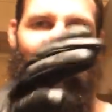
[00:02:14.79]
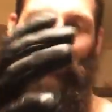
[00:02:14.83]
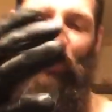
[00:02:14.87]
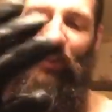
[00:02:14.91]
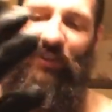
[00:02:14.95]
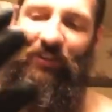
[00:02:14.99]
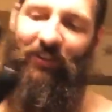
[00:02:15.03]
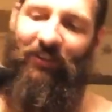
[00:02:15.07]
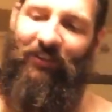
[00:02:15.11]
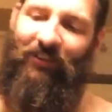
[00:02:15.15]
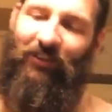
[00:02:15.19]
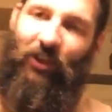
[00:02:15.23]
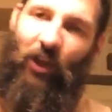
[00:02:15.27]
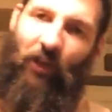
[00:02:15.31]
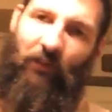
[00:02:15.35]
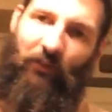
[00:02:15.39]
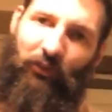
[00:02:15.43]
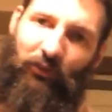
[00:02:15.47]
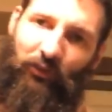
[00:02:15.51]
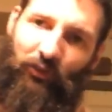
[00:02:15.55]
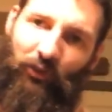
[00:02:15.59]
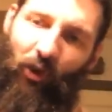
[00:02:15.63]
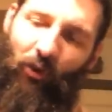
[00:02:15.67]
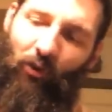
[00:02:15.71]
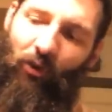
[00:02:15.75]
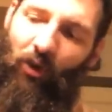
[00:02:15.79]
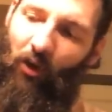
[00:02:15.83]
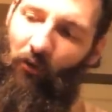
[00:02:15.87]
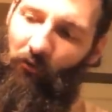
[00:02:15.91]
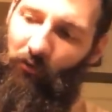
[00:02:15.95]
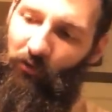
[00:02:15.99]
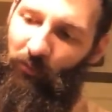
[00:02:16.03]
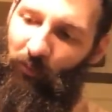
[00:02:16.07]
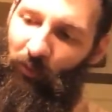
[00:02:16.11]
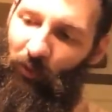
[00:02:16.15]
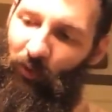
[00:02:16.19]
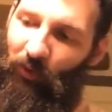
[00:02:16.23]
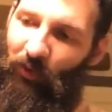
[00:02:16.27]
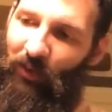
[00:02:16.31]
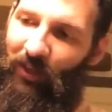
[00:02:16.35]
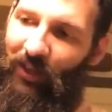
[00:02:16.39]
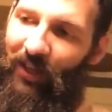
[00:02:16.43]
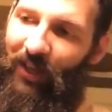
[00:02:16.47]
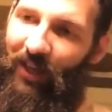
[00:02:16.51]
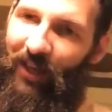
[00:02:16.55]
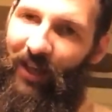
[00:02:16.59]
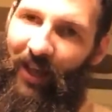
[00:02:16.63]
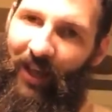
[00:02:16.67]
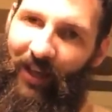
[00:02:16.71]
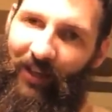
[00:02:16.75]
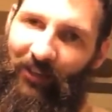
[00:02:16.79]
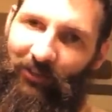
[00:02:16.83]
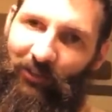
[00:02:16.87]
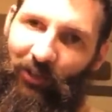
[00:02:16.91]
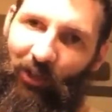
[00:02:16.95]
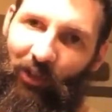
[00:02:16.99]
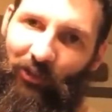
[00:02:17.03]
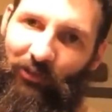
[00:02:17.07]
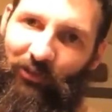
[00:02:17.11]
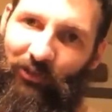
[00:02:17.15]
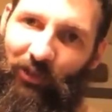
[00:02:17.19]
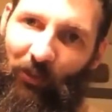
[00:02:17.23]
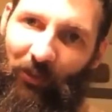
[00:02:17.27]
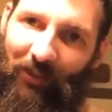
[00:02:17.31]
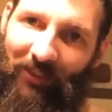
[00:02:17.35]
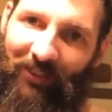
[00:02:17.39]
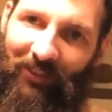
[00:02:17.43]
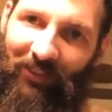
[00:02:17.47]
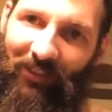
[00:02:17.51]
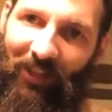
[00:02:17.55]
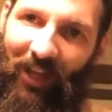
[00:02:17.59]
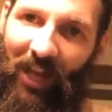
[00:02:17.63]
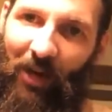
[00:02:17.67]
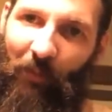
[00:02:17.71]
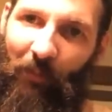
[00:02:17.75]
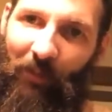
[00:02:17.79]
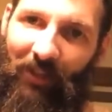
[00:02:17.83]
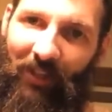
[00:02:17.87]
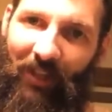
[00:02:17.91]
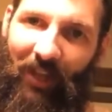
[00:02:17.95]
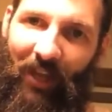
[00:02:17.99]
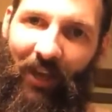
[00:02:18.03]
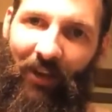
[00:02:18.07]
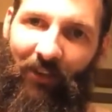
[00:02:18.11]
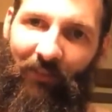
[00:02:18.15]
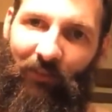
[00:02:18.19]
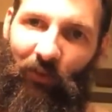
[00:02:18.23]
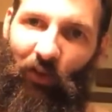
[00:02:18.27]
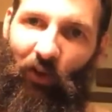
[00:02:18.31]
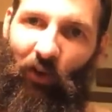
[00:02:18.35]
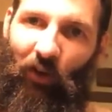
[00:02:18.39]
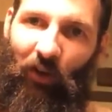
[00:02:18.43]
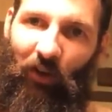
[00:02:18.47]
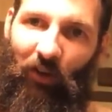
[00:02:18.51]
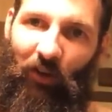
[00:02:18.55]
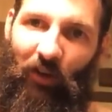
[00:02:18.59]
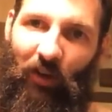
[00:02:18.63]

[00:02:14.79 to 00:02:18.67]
This glove is so comfortable, and it's lined with Kevlar.